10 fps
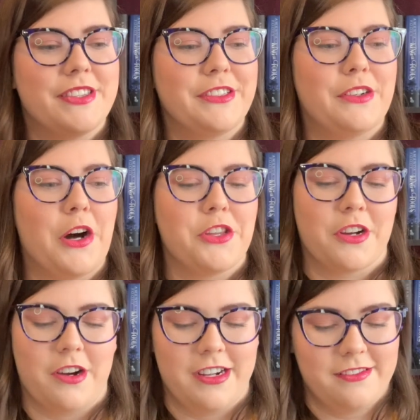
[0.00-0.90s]
the little author
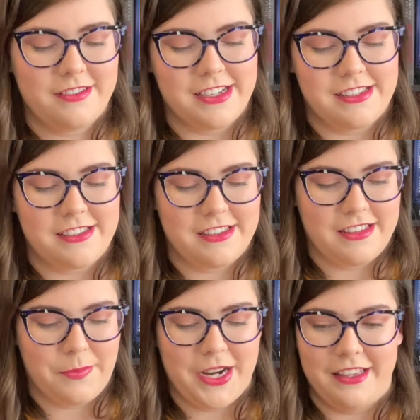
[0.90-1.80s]
card, because
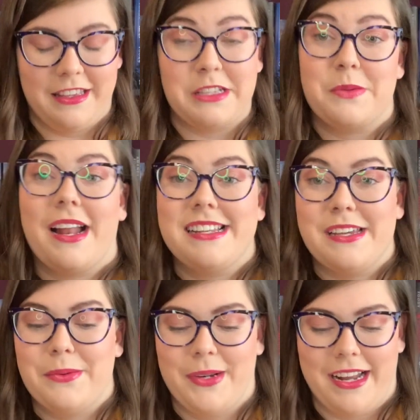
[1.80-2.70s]
apparently that's what I
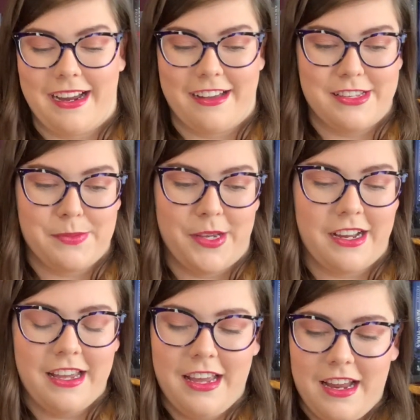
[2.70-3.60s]
did when I got this book.
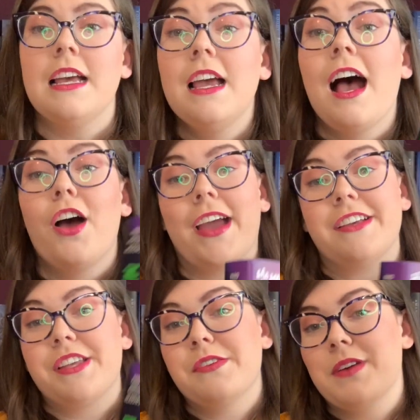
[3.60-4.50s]
Okay,
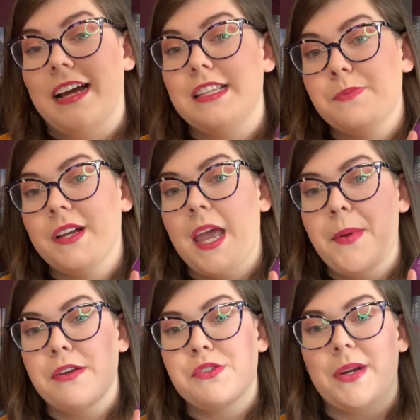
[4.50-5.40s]
so I was right. This book came
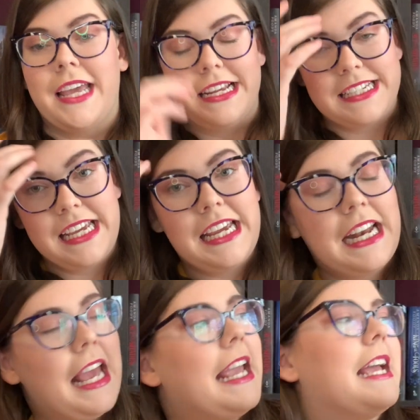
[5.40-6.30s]
out in
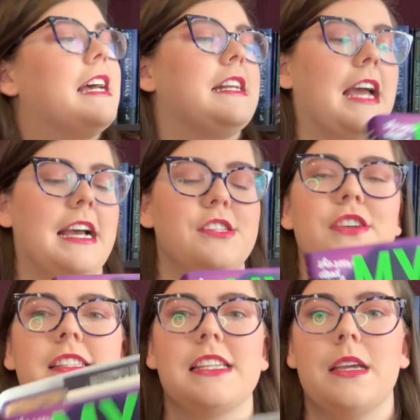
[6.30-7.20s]
2018, and as you
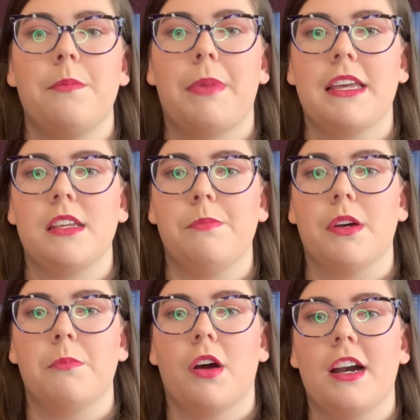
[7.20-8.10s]
can see by the
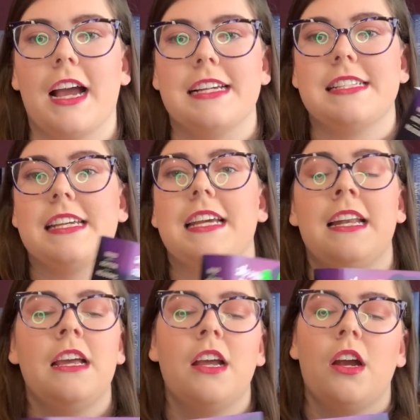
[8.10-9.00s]
bookmark, I
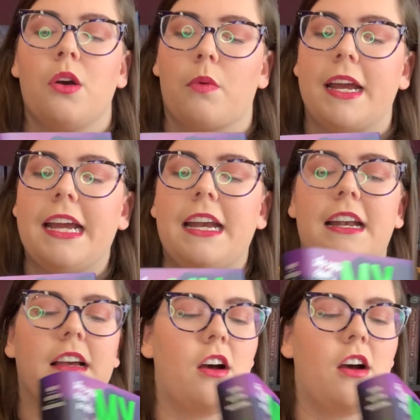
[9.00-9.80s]
did read